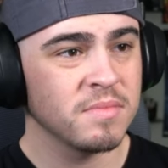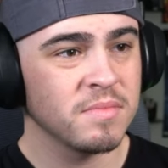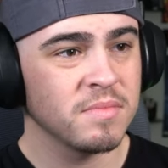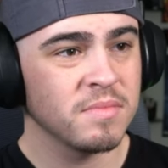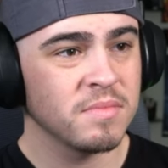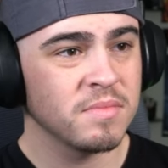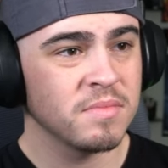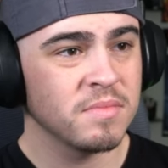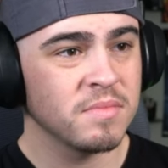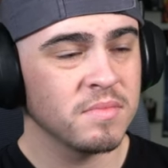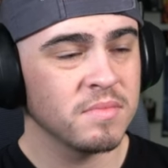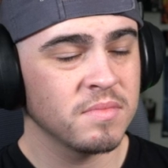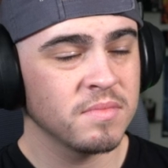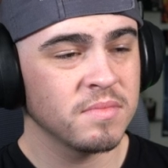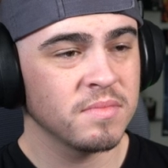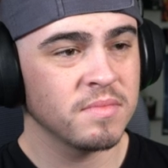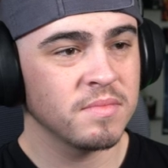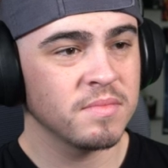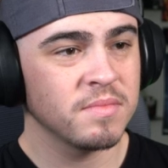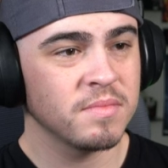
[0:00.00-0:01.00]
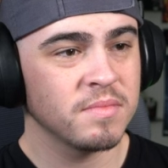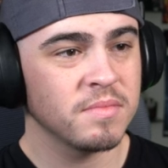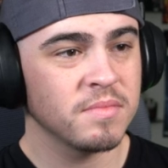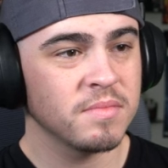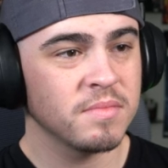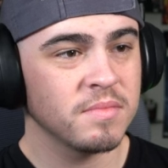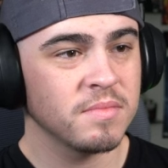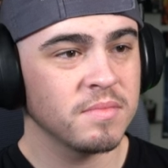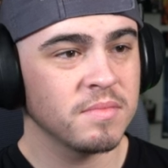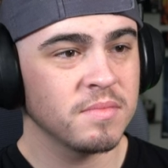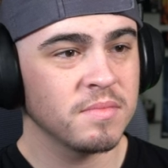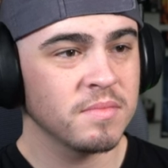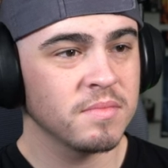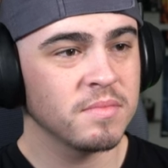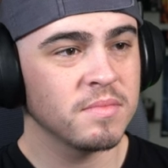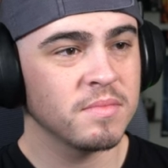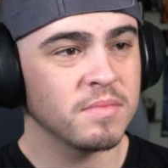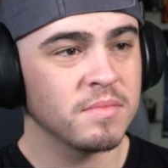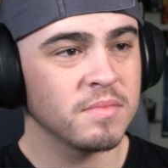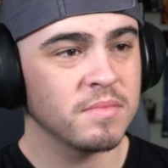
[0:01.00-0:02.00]

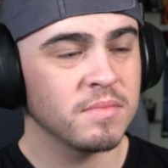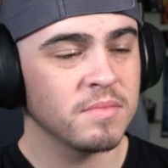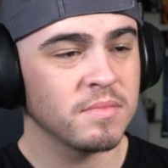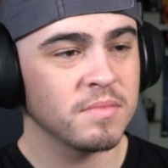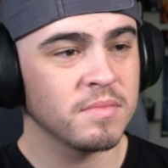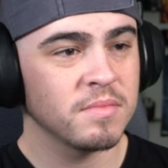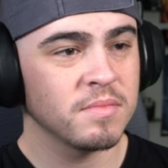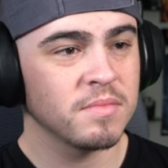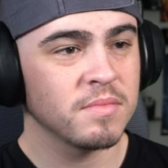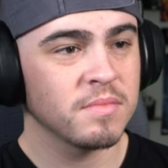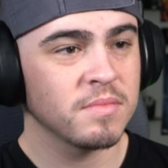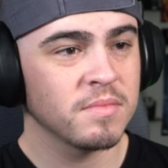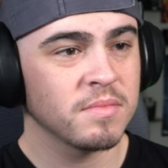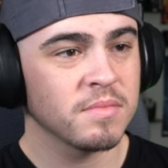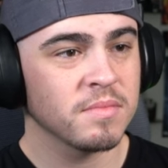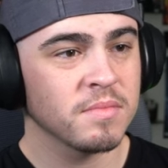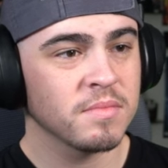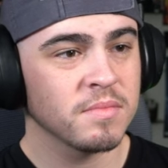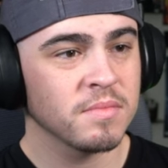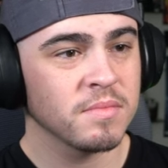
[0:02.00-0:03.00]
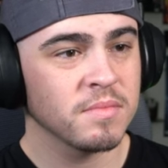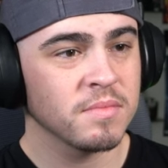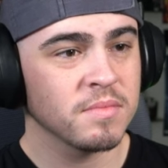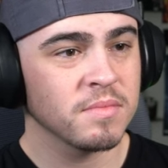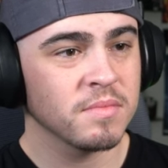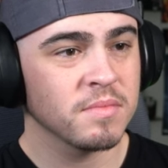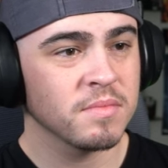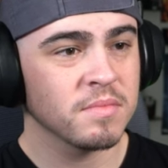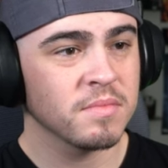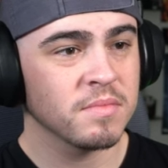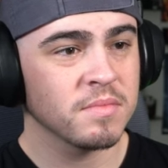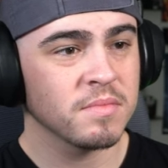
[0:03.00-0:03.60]
(no one is talking)